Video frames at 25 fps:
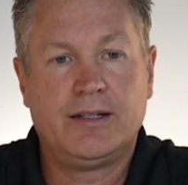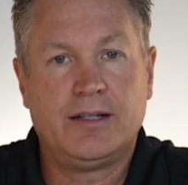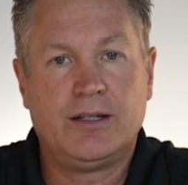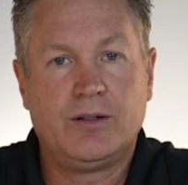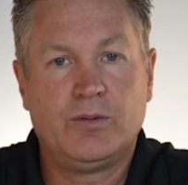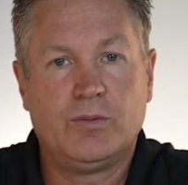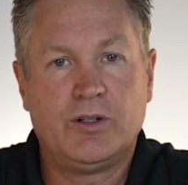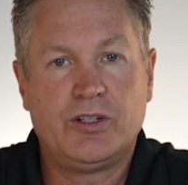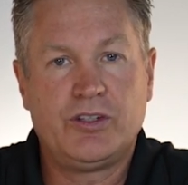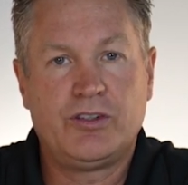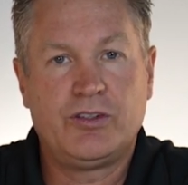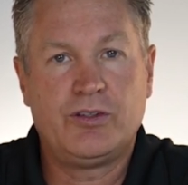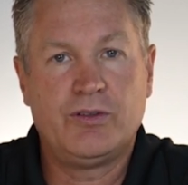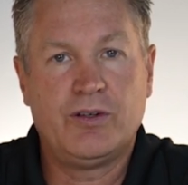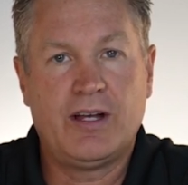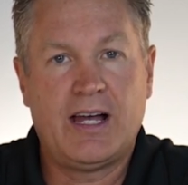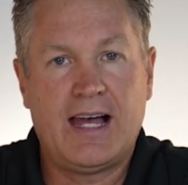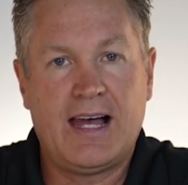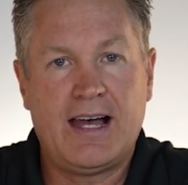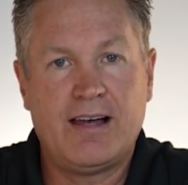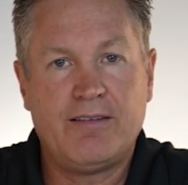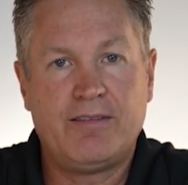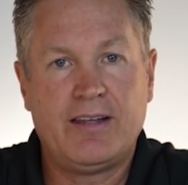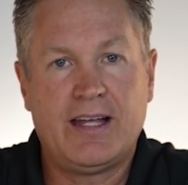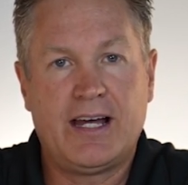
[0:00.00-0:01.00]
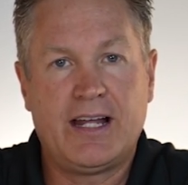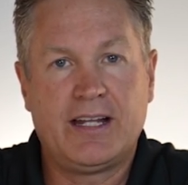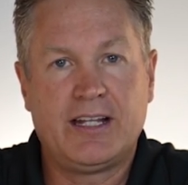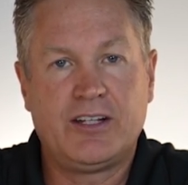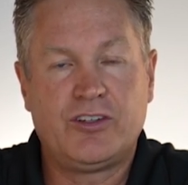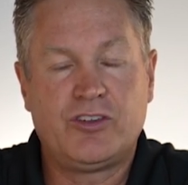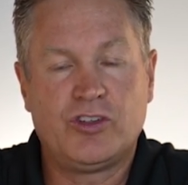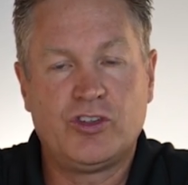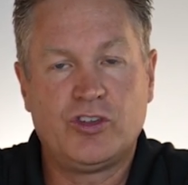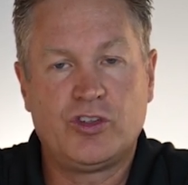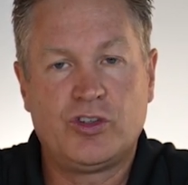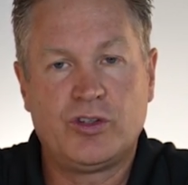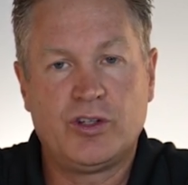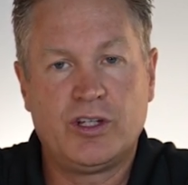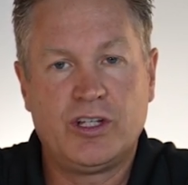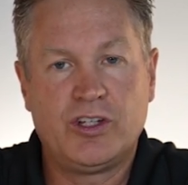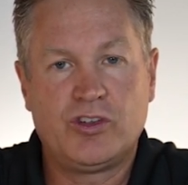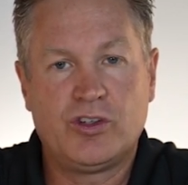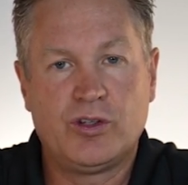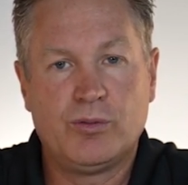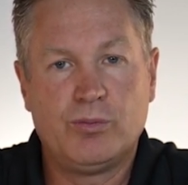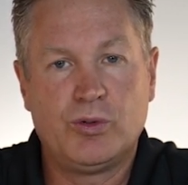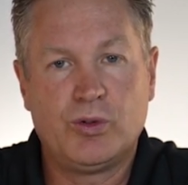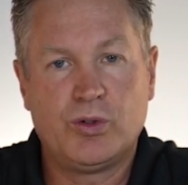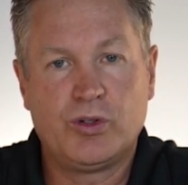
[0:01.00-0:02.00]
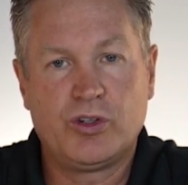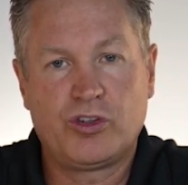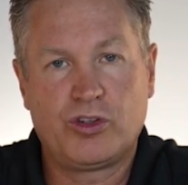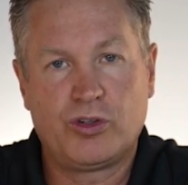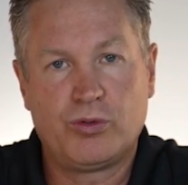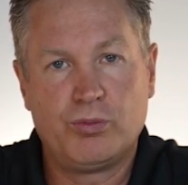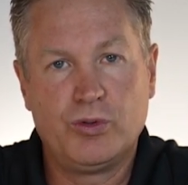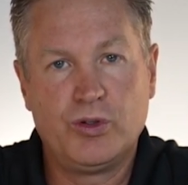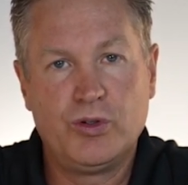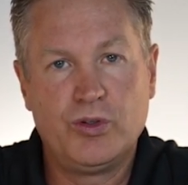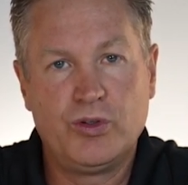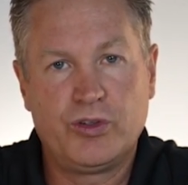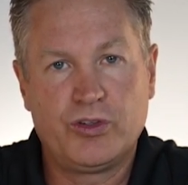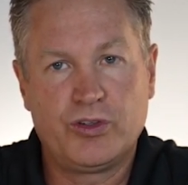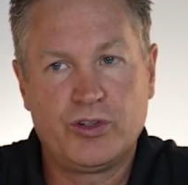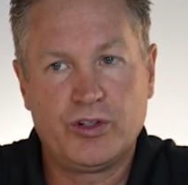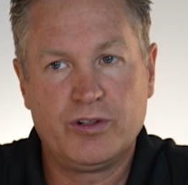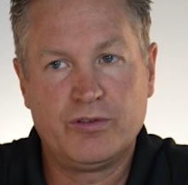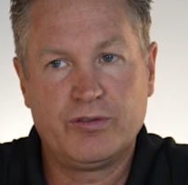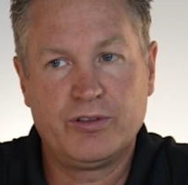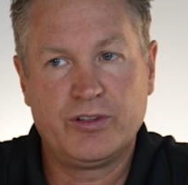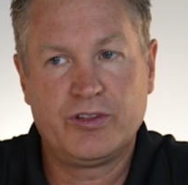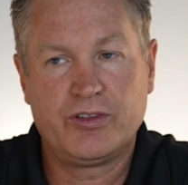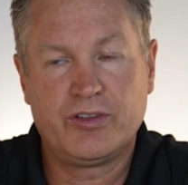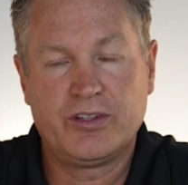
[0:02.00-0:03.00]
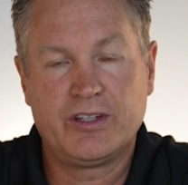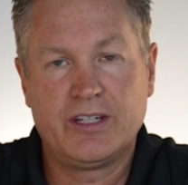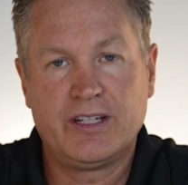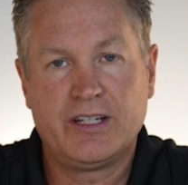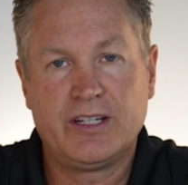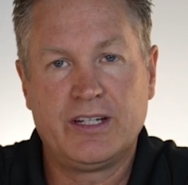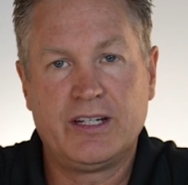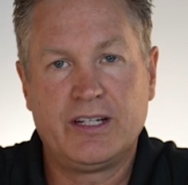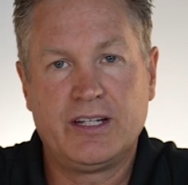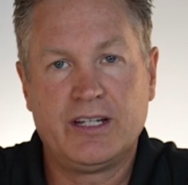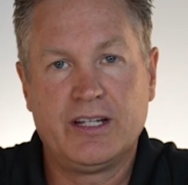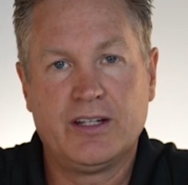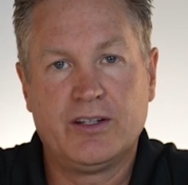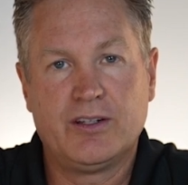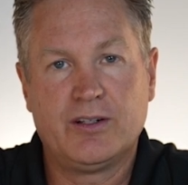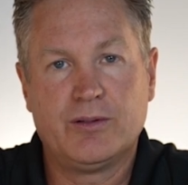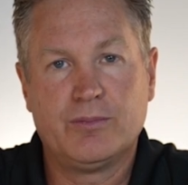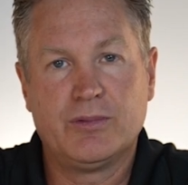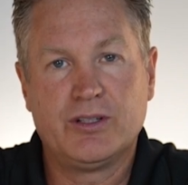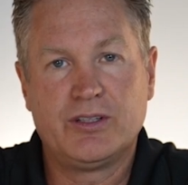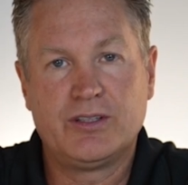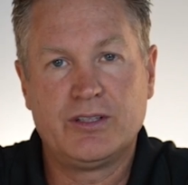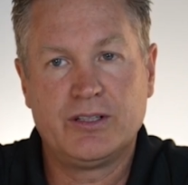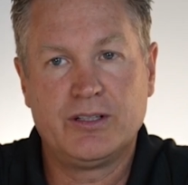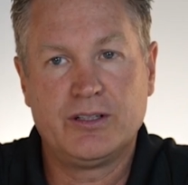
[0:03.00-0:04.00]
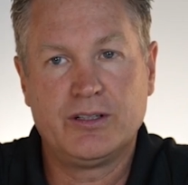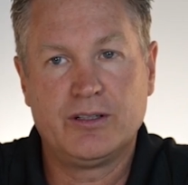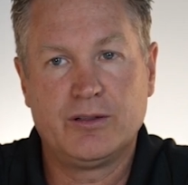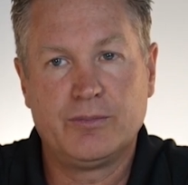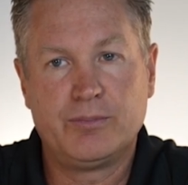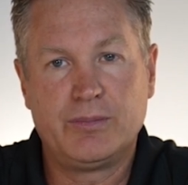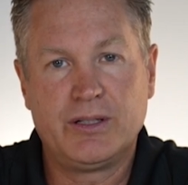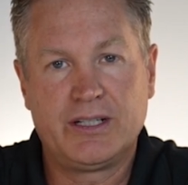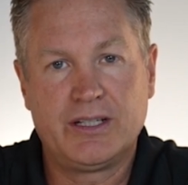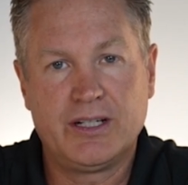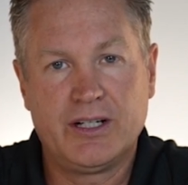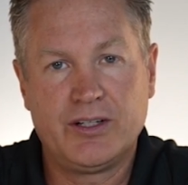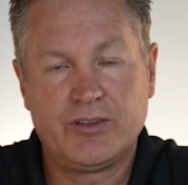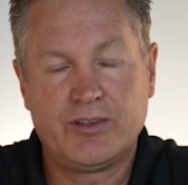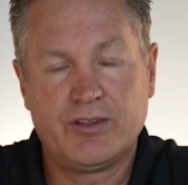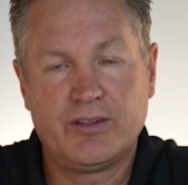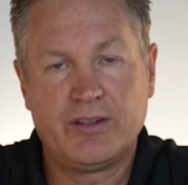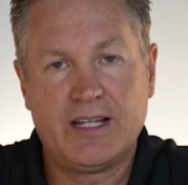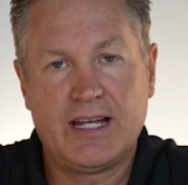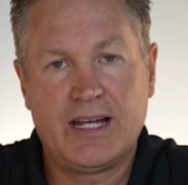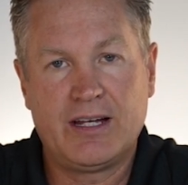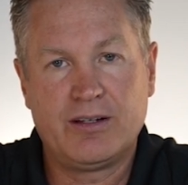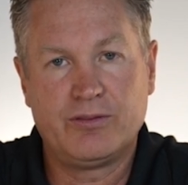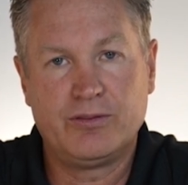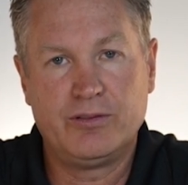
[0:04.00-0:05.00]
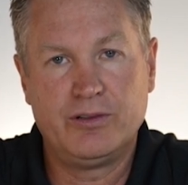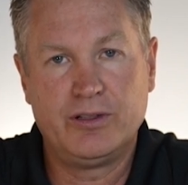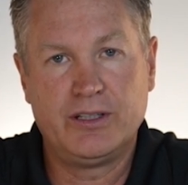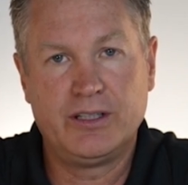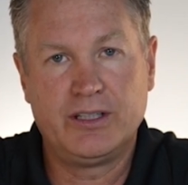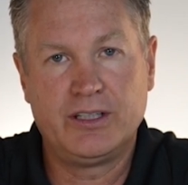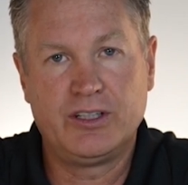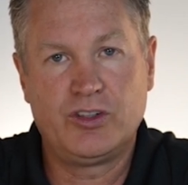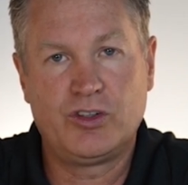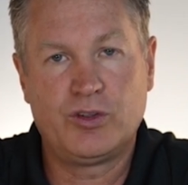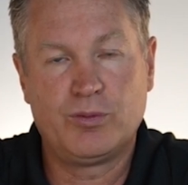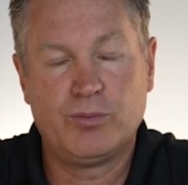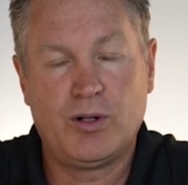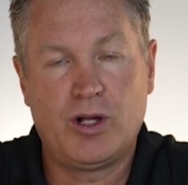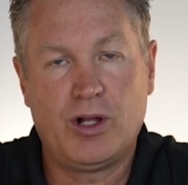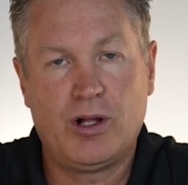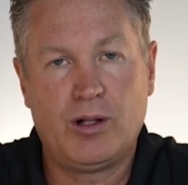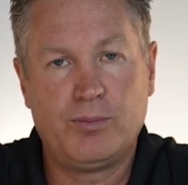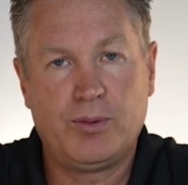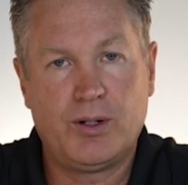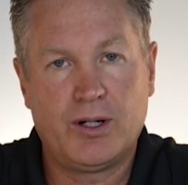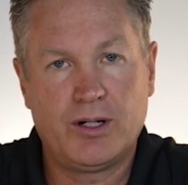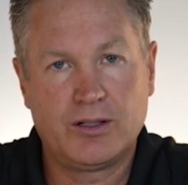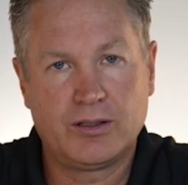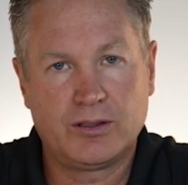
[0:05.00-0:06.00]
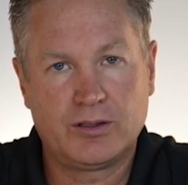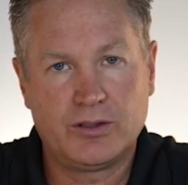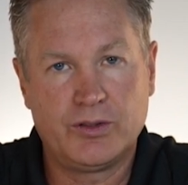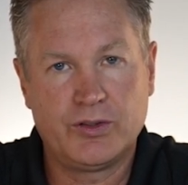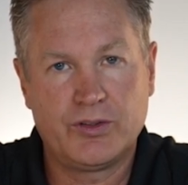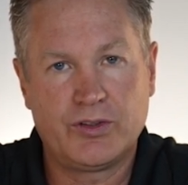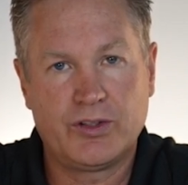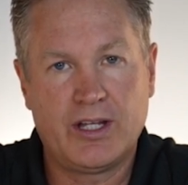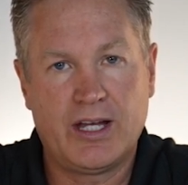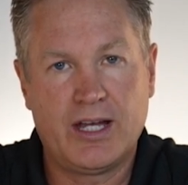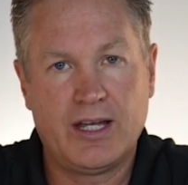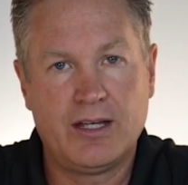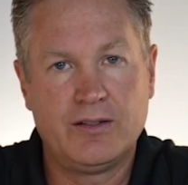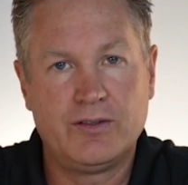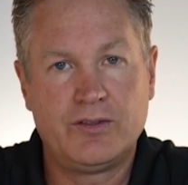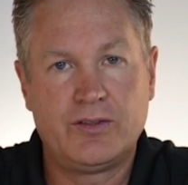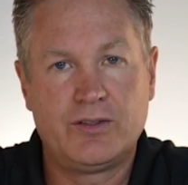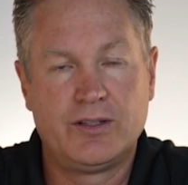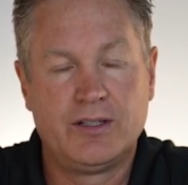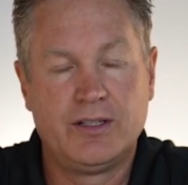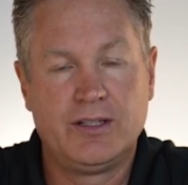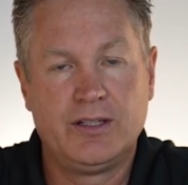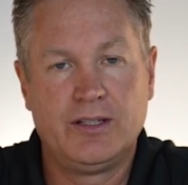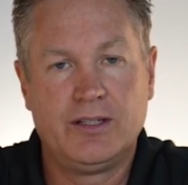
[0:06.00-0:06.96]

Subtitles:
And once you have that, it's a more smooth surface than any other material because of that really small particle size